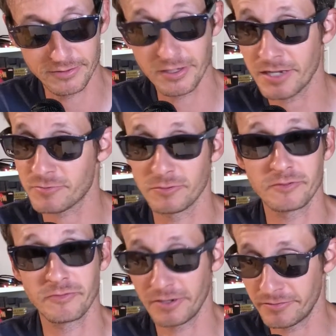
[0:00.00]
You guys weren't
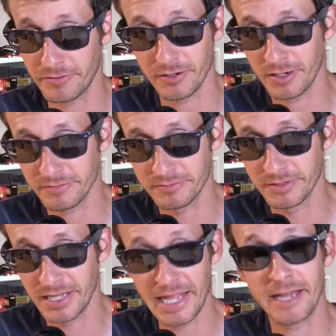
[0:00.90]
very far off
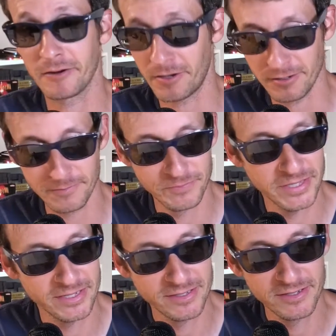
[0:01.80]
at all.
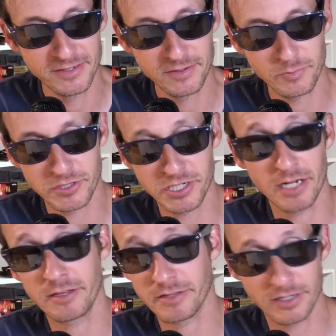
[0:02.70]
But
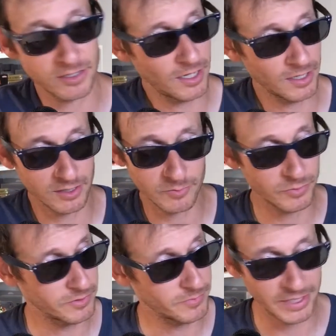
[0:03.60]
Jonathan, I'm going to
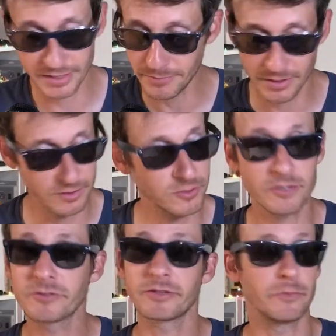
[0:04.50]
put my email address
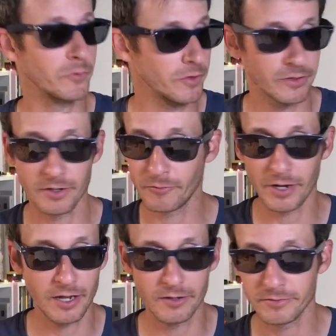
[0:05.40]
somewhere
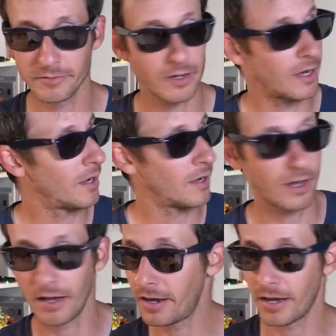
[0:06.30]
around
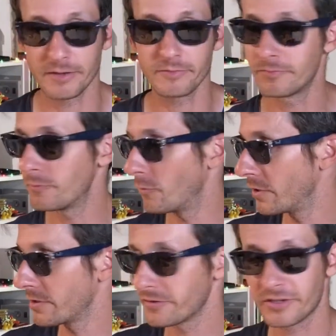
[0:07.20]
on
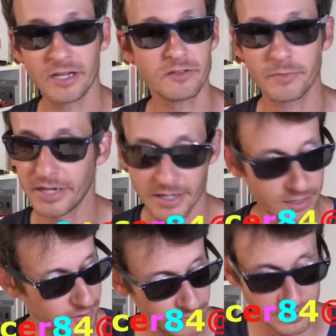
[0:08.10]
one of the sides of my
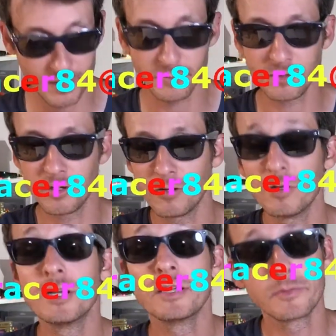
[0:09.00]
head or down below.
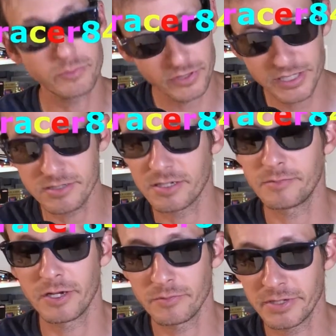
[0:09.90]
Please
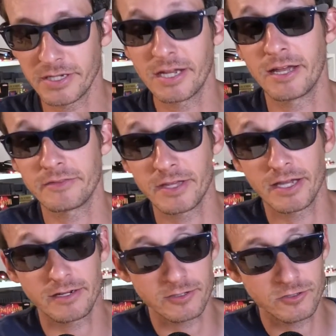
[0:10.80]
email me at
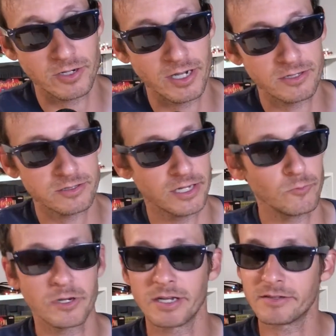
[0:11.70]
that address, and
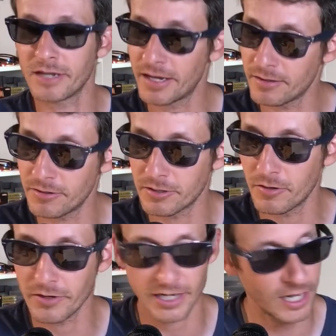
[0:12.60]
we'll get a dialogue going.